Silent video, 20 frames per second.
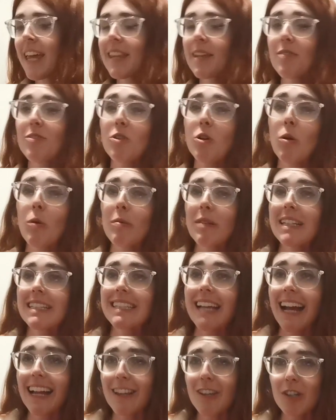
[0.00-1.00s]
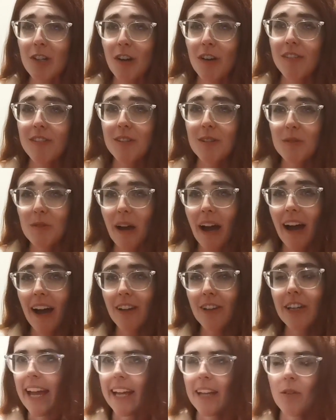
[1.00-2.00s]
There was a couple of dance-offs as well.
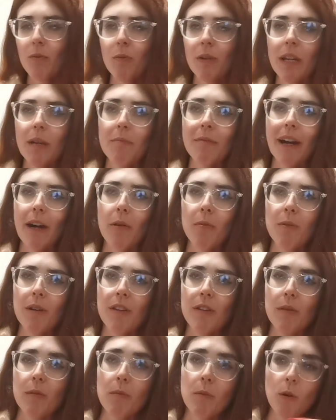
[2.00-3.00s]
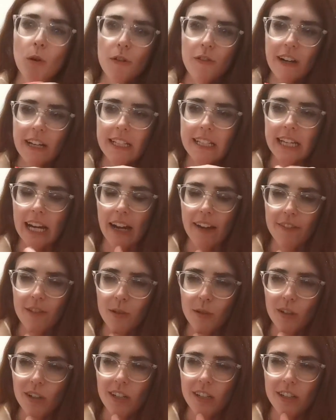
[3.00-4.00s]
And we met up with some more friends
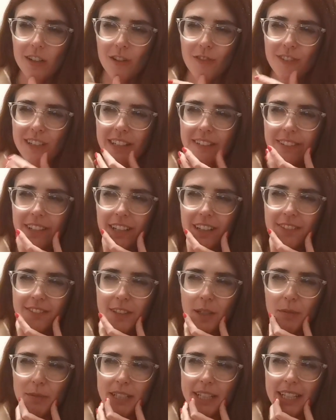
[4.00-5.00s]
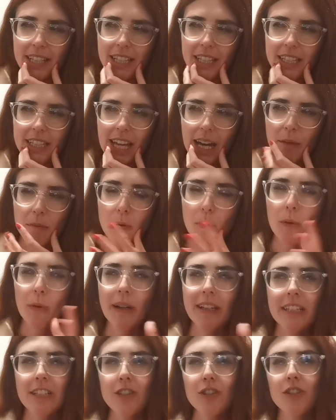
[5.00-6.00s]
afterwards. I don't really think I filmed anything there, but we
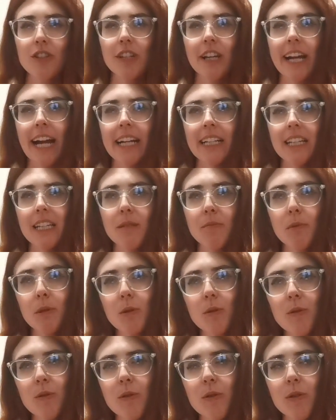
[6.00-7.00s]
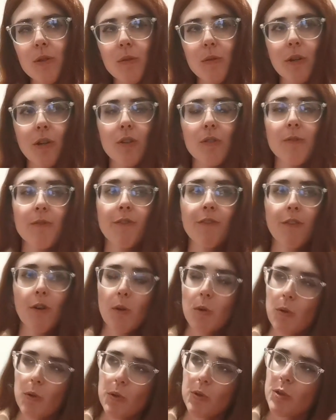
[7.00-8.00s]
went to just like had the spoons. We got some
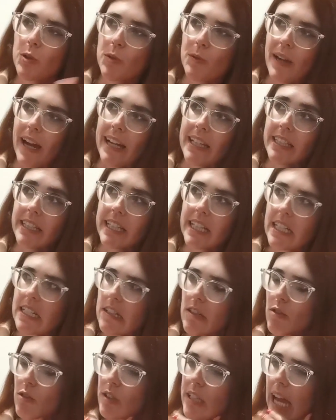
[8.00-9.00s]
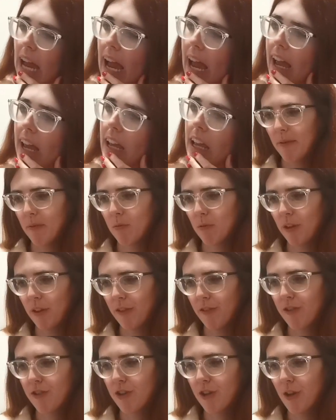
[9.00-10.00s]
food because we hadn't eaten all day. Met up
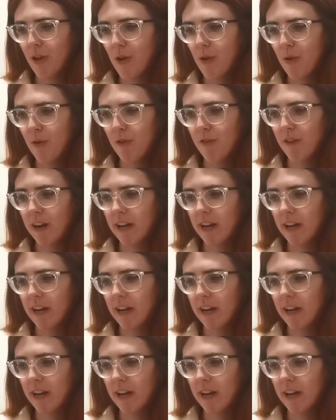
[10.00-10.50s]
with 2